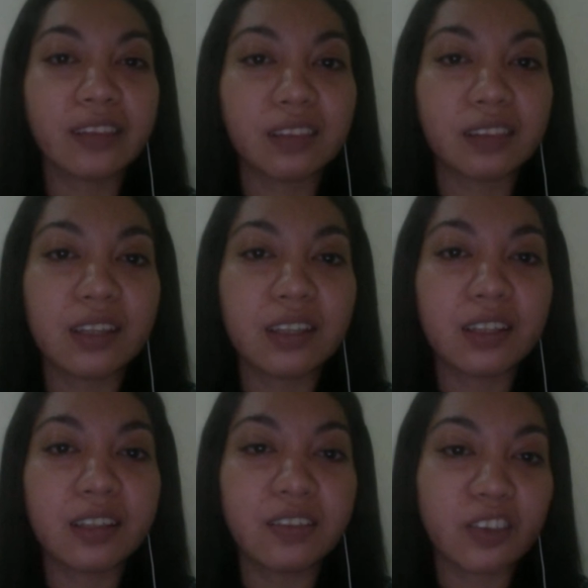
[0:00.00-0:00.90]

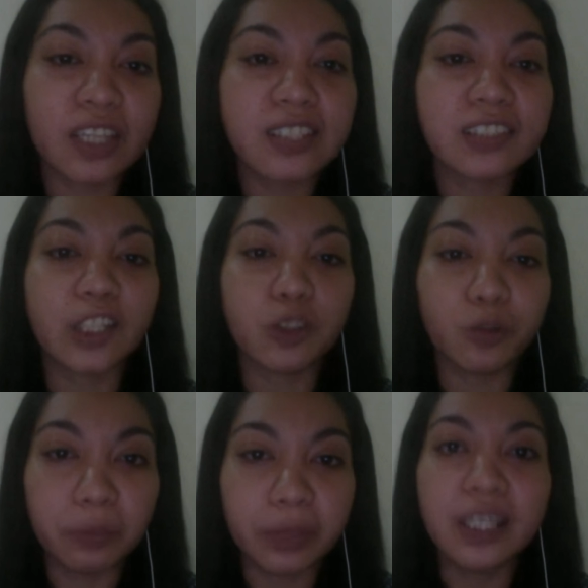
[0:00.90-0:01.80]
the things that
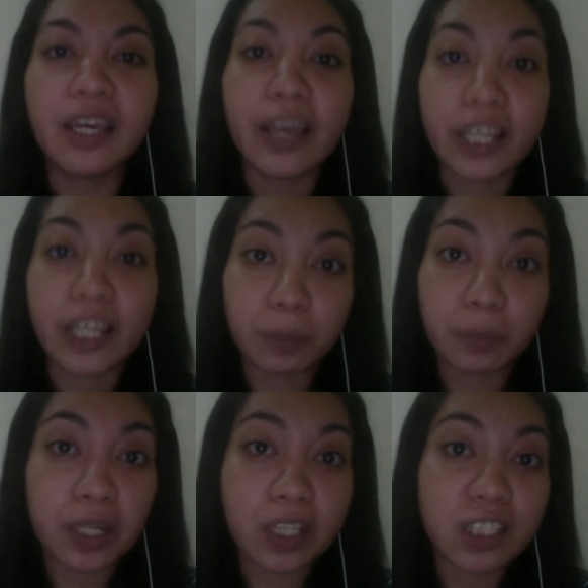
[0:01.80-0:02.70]
you'll be
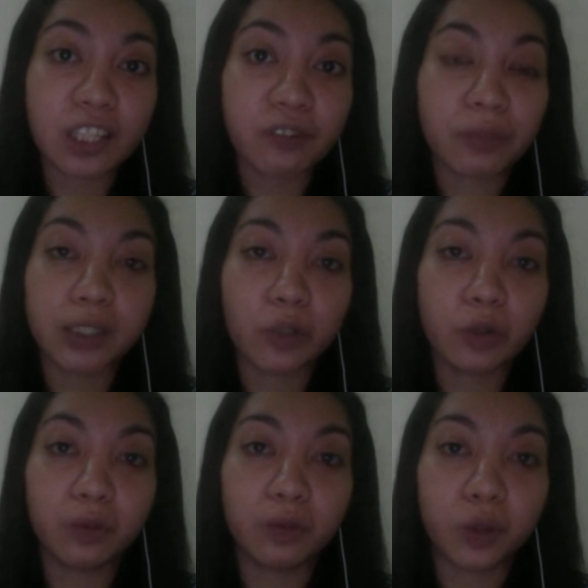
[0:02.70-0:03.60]
experiencing from the
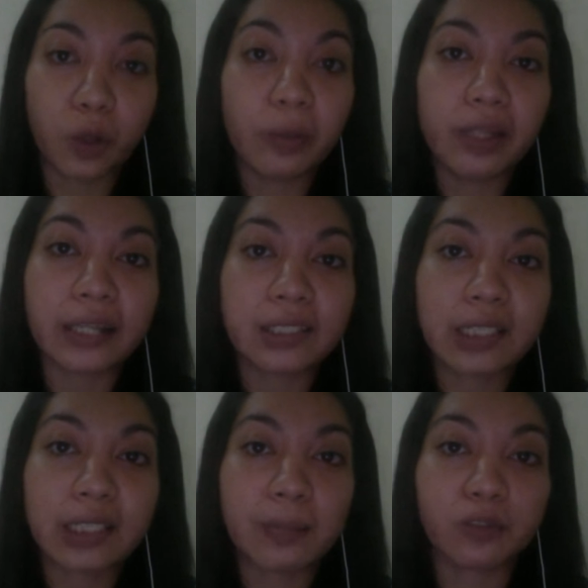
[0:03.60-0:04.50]
global
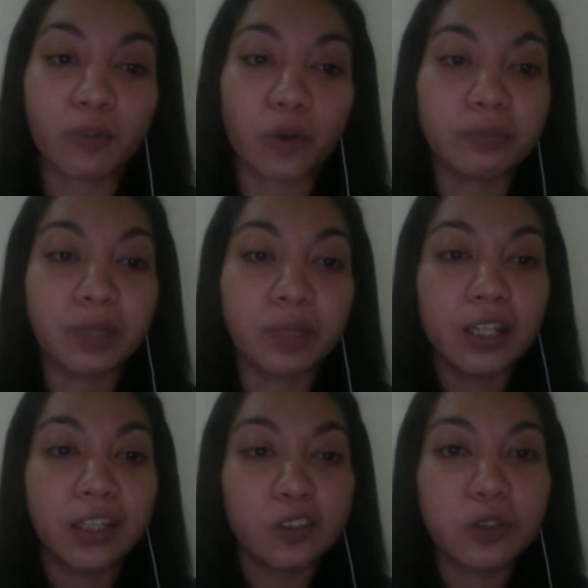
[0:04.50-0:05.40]
landscapes forum
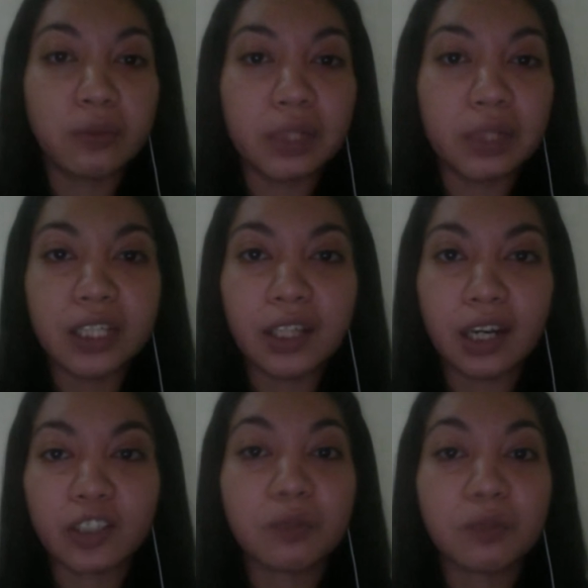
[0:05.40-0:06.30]
to be
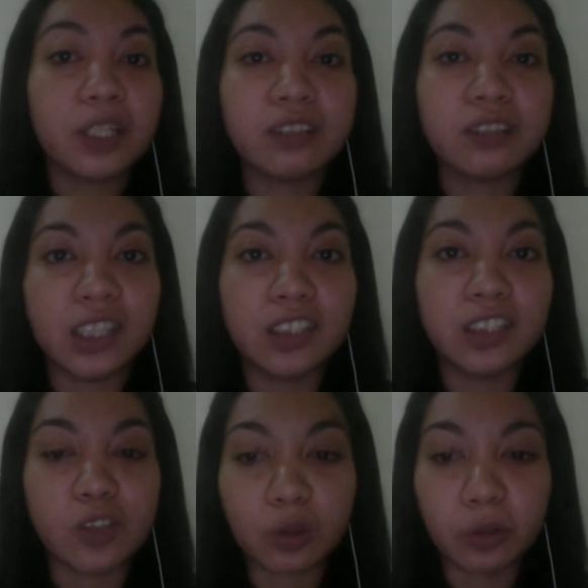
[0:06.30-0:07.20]

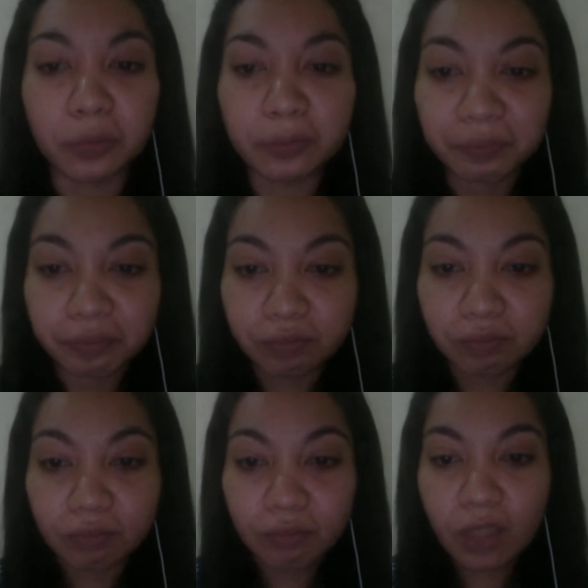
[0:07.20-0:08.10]
continued. So
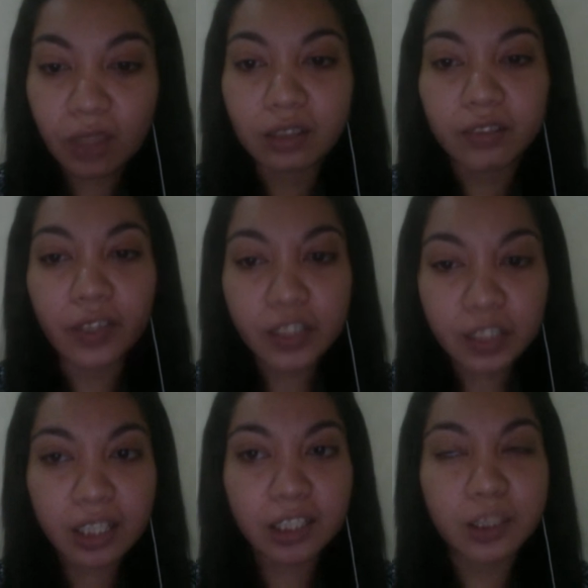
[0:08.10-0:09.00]

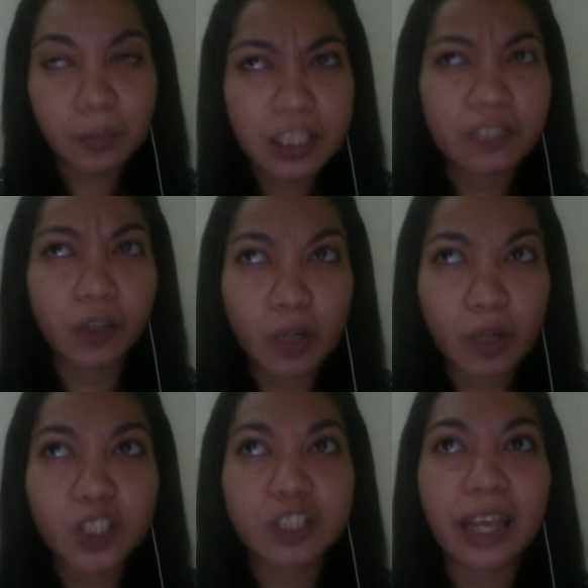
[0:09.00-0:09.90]
there's a specific
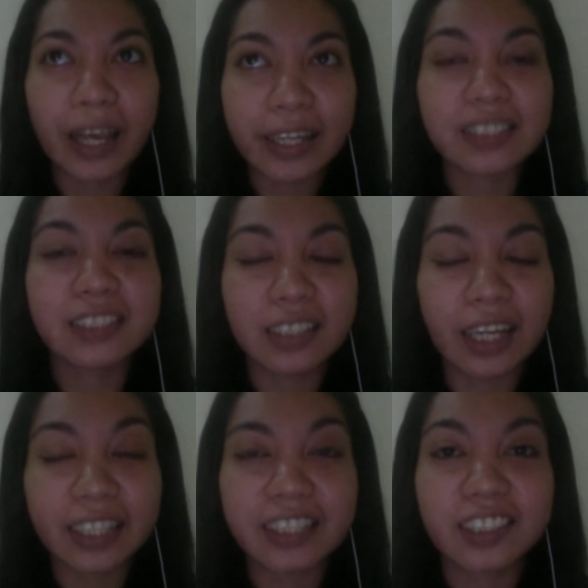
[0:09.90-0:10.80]
question I
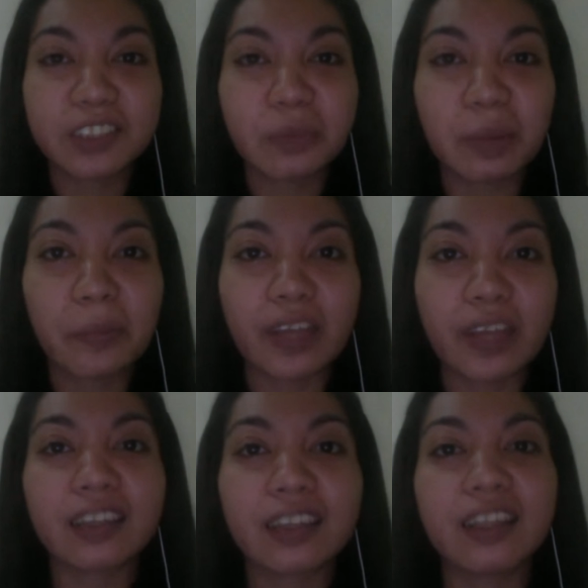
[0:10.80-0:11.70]
can still remember
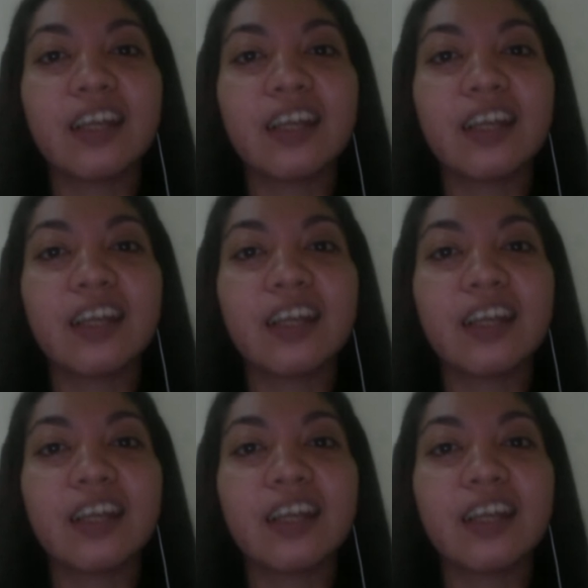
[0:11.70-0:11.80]
that